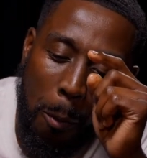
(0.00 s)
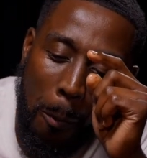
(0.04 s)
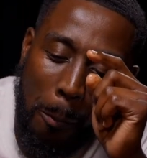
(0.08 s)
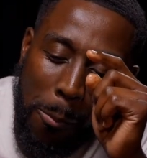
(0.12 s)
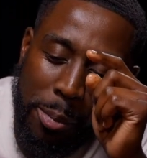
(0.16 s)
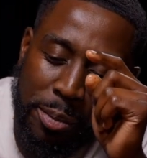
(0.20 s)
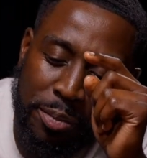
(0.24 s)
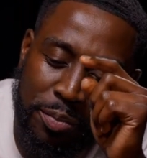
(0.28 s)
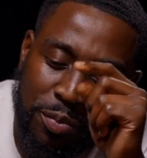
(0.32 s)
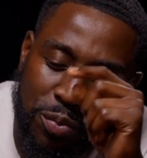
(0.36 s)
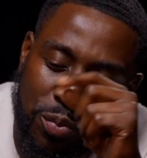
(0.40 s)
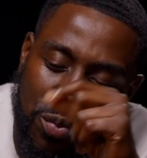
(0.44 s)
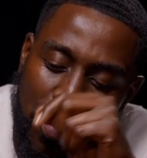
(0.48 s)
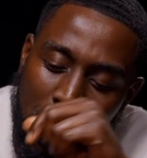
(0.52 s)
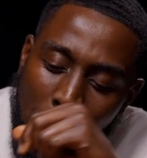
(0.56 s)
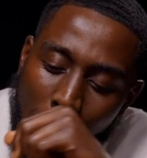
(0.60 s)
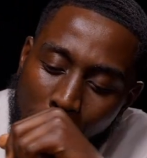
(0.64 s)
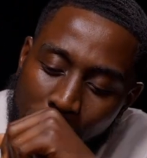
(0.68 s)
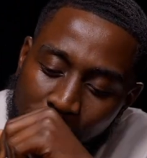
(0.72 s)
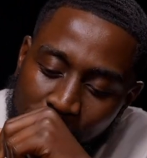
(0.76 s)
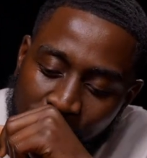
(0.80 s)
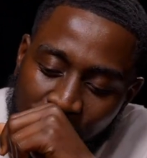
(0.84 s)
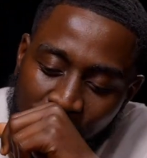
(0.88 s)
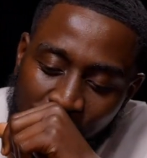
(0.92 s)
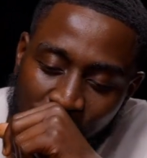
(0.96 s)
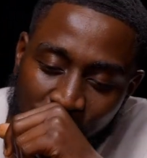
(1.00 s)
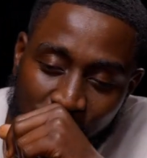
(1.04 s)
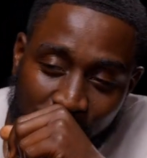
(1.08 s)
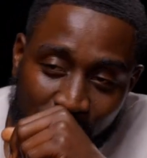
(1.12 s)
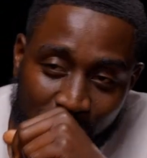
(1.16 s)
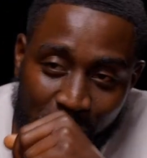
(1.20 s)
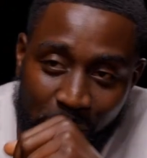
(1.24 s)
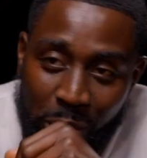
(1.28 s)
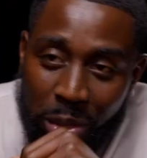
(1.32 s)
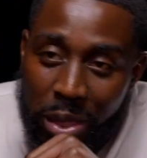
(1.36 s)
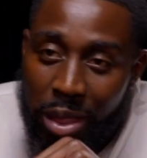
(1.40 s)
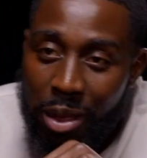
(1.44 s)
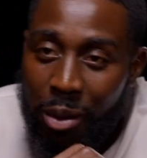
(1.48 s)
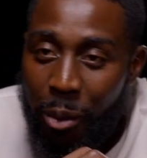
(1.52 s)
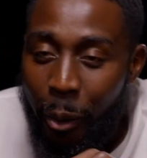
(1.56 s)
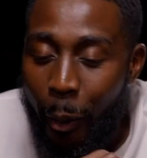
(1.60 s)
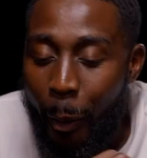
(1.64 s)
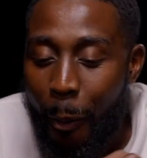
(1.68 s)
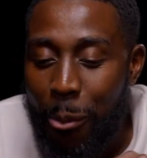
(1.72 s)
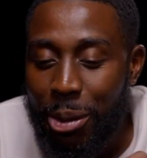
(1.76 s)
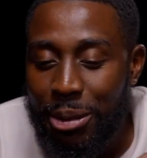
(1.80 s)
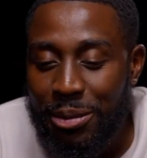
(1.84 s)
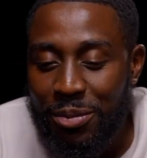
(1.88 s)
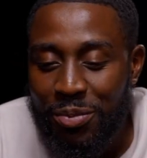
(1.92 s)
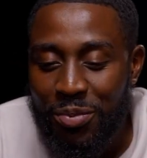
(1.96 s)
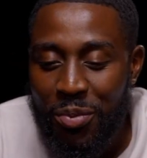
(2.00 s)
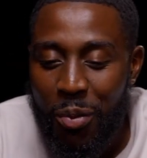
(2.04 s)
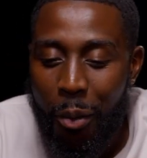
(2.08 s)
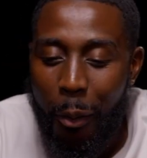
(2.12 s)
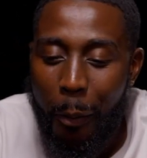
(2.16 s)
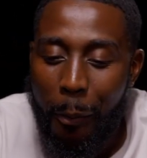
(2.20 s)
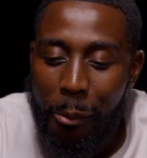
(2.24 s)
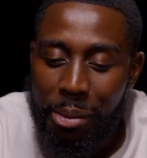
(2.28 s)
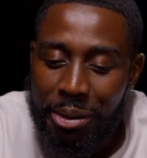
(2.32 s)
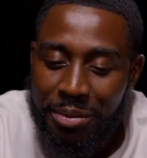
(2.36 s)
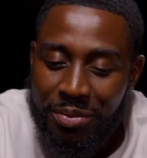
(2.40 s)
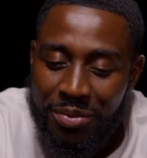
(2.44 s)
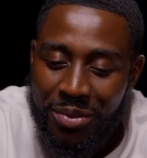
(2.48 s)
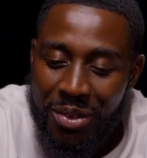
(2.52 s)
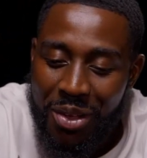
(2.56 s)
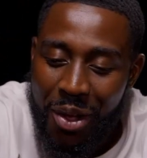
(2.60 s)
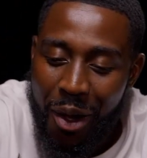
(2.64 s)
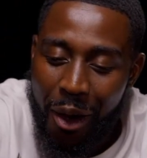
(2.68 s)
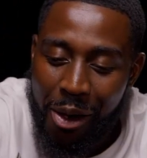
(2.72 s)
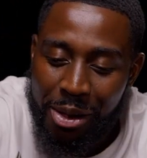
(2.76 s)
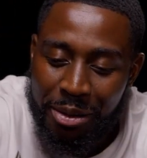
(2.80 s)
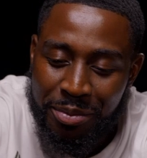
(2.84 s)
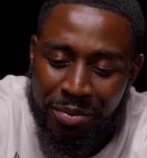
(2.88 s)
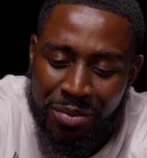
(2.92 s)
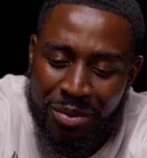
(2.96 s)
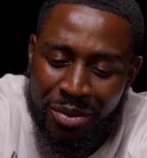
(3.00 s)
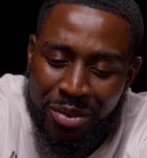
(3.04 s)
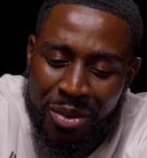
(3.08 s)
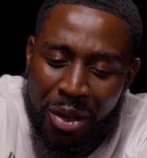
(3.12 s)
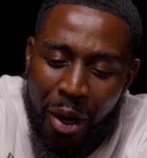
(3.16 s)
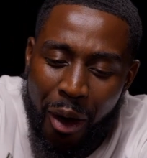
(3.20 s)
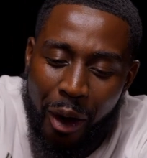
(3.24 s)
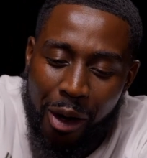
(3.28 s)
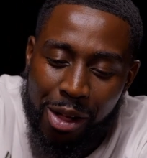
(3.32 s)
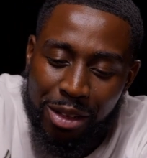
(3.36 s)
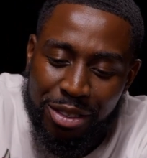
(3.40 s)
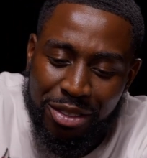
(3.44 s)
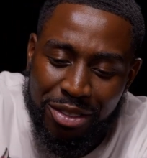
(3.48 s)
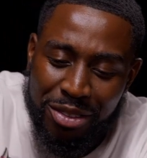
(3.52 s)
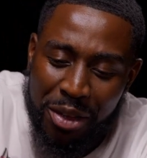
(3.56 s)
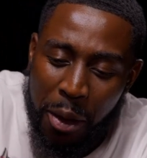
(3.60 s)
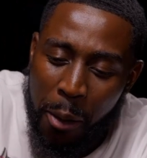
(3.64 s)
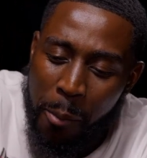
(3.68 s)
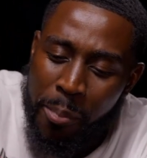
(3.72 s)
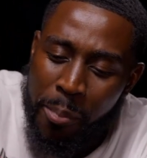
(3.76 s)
him, remember he said his favourite sauce was shitu, whatever that thing was called.